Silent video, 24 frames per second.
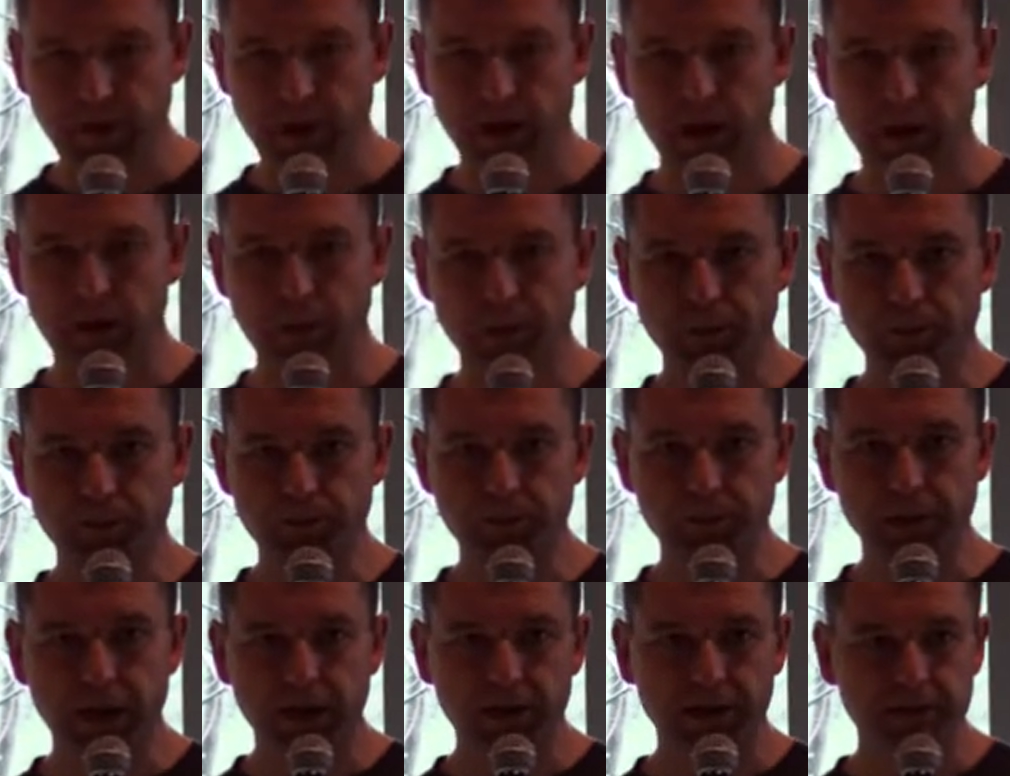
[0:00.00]

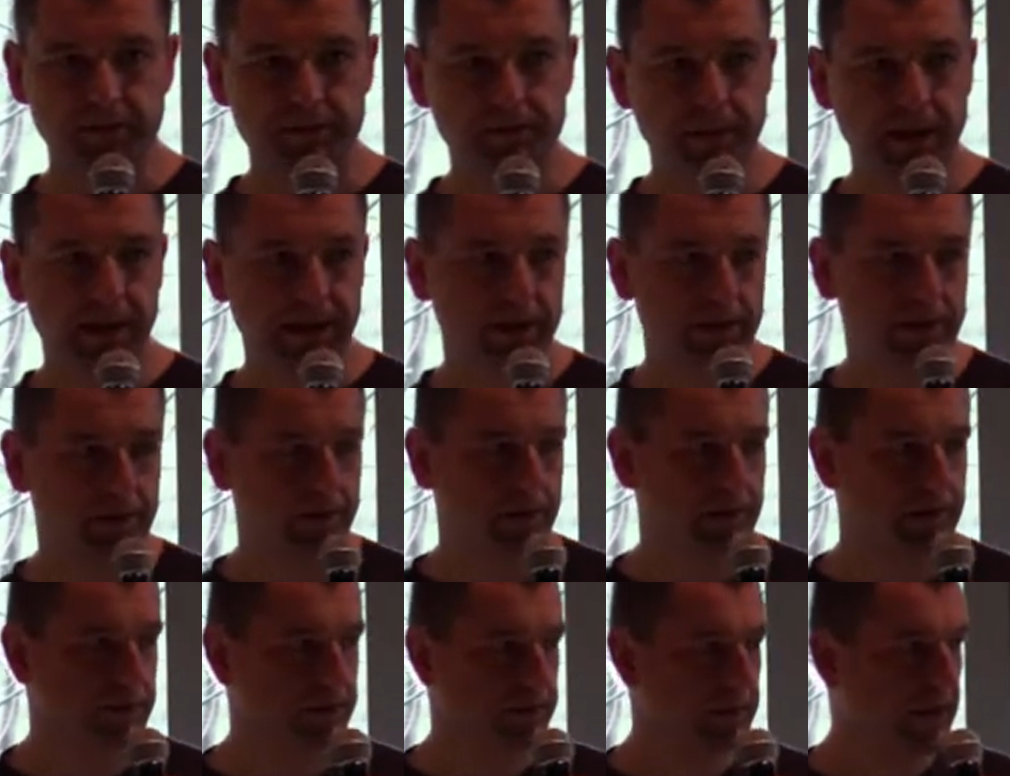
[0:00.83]
plugin
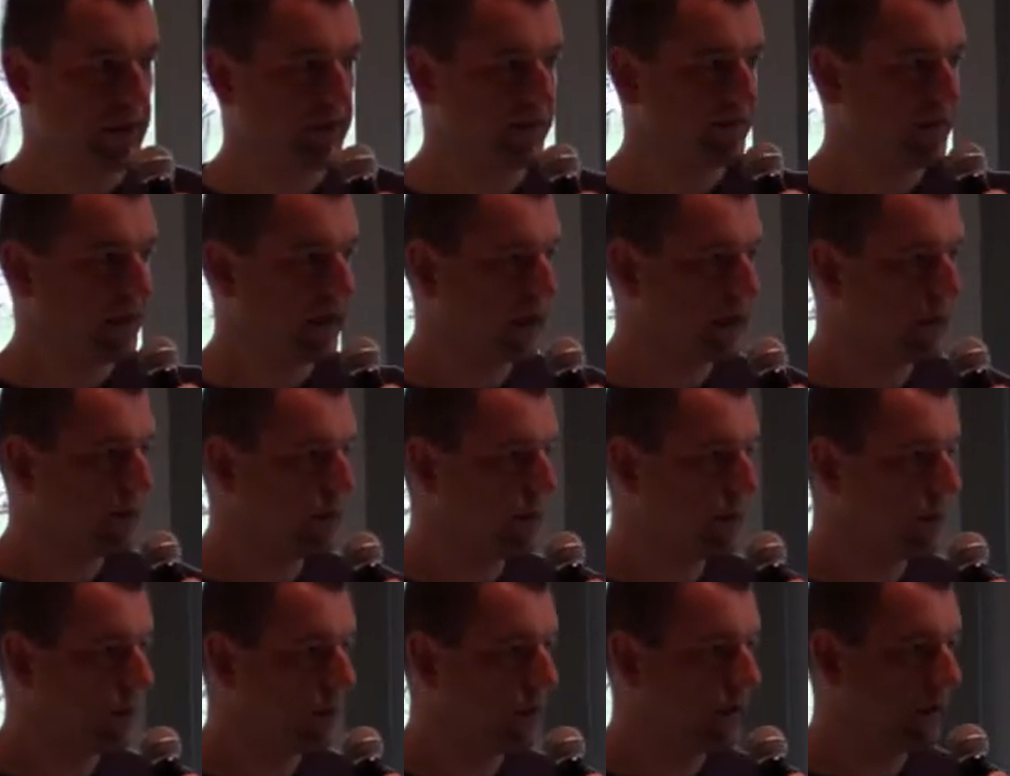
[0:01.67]
mechanism
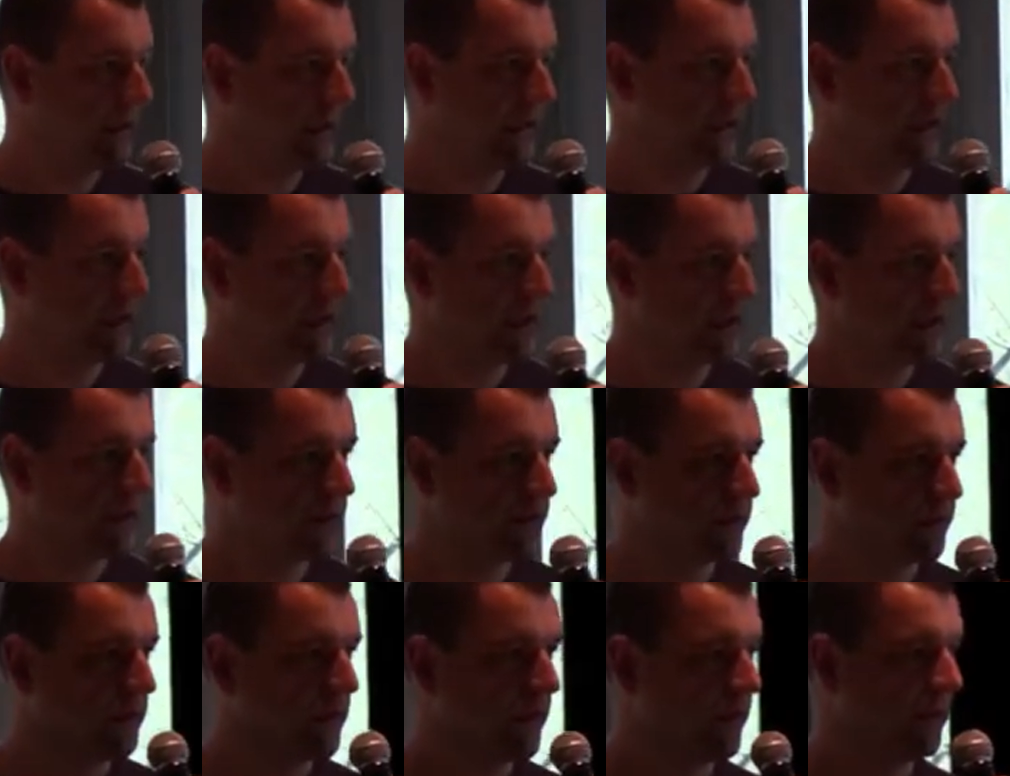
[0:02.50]
available
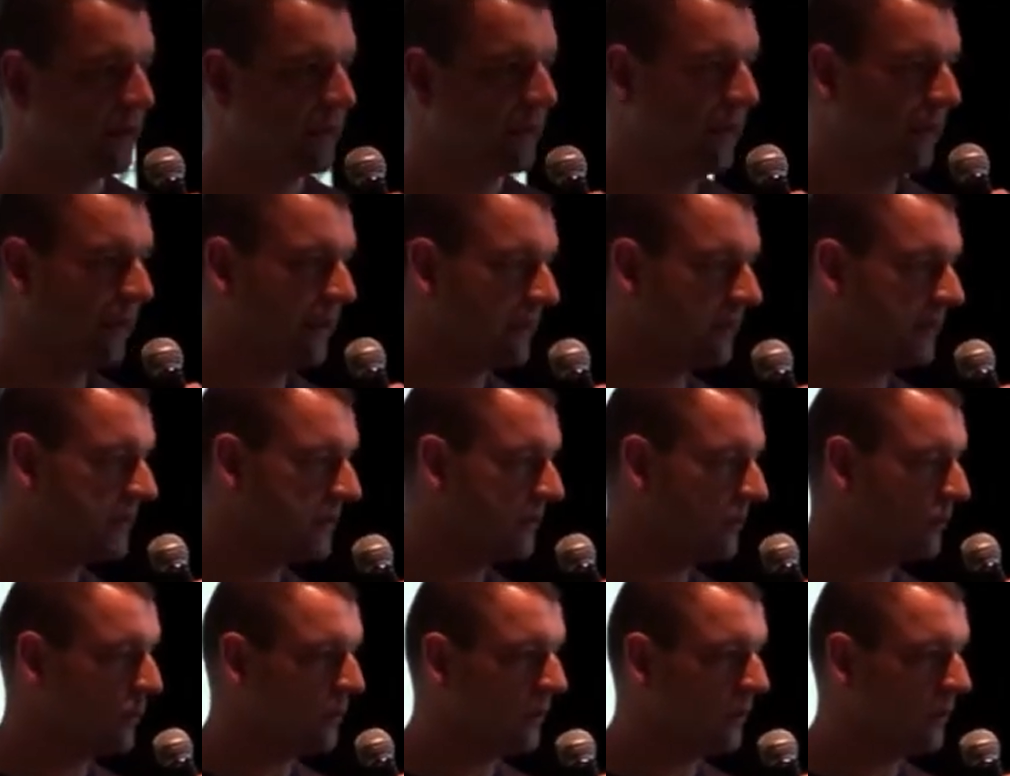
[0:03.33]
in Git.